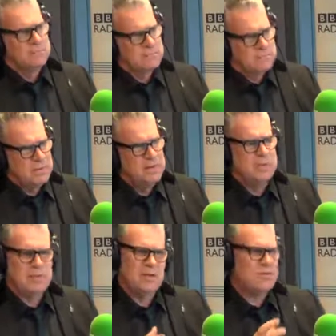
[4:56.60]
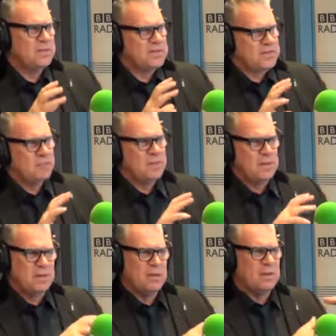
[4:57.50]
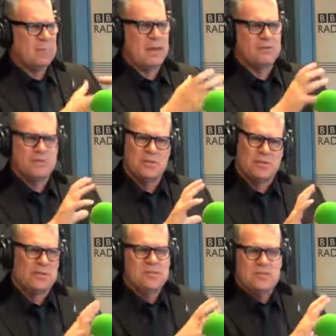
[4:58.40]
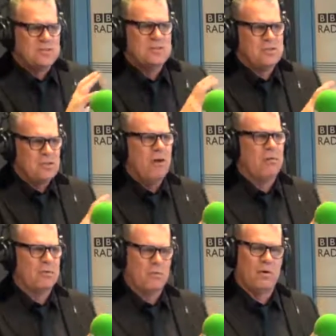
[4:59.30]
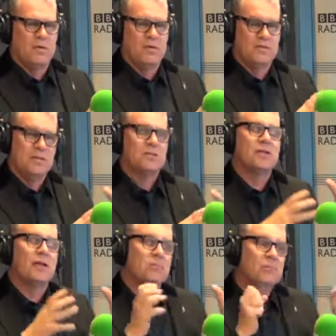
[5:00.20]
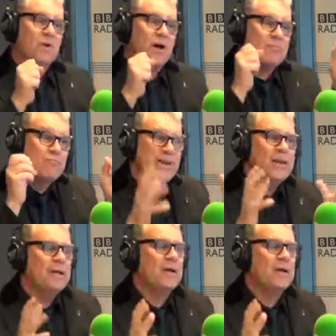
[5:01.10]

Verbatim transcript: maybe there is something about her that's that's not quite as innocent. And what I really